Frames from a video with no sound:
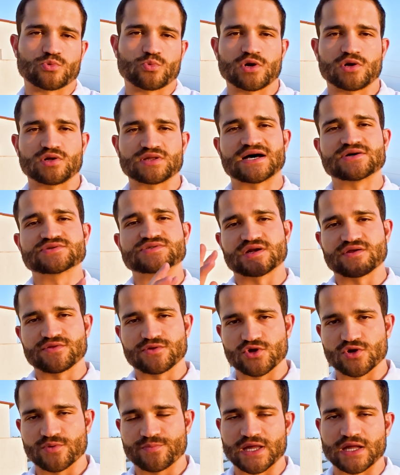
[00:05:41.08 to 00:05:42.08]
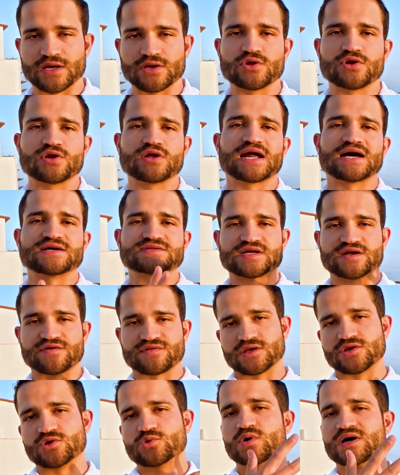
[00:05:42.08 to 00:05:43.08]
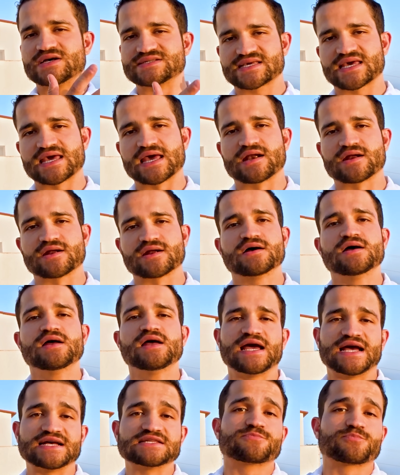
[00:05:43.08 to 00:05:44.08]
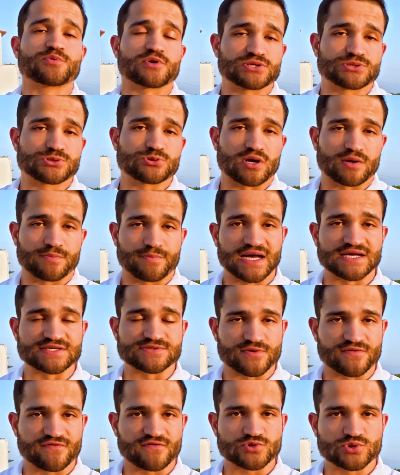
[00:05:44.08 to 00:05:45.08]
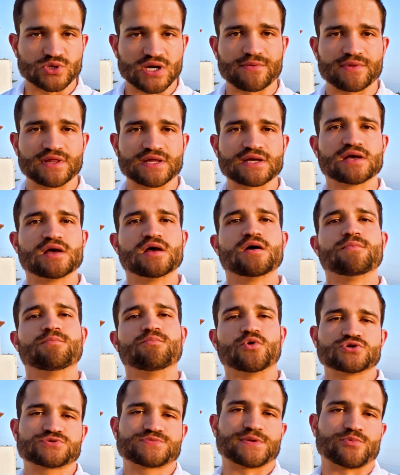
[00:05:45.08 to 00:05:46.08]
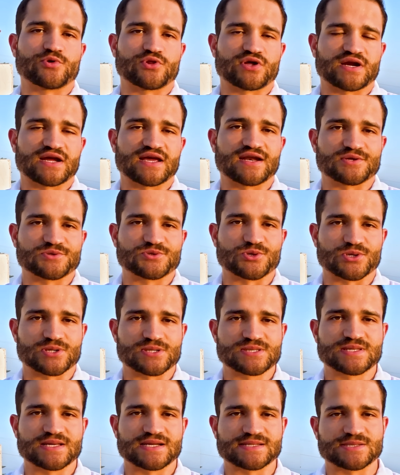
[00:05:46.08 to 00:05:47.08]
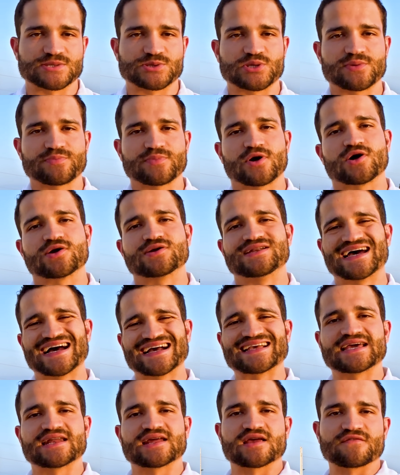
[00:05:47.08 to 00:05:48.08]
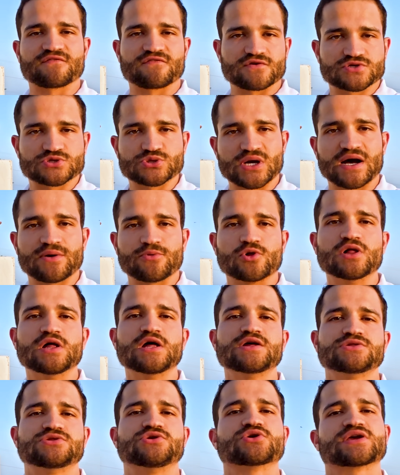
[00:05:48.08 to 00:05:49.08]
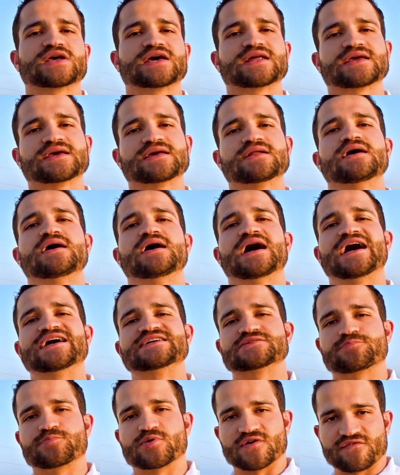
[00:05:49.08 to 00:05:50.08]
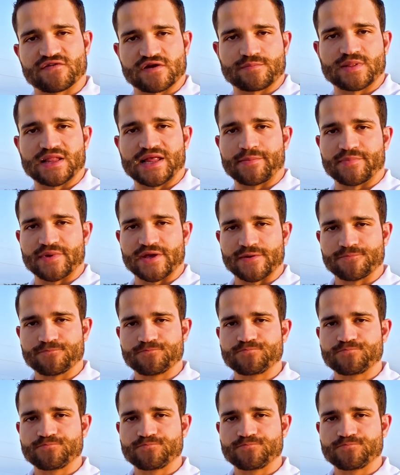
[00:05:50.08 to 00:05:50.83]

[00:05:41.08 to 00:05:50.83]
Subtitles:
world, outside of the European Union, outside of the US, Canada, it's a pretty strong passport for traveling. Most people that are getting Turkish citizenship are not getting it for travel. They're getting it as a perfect plan B.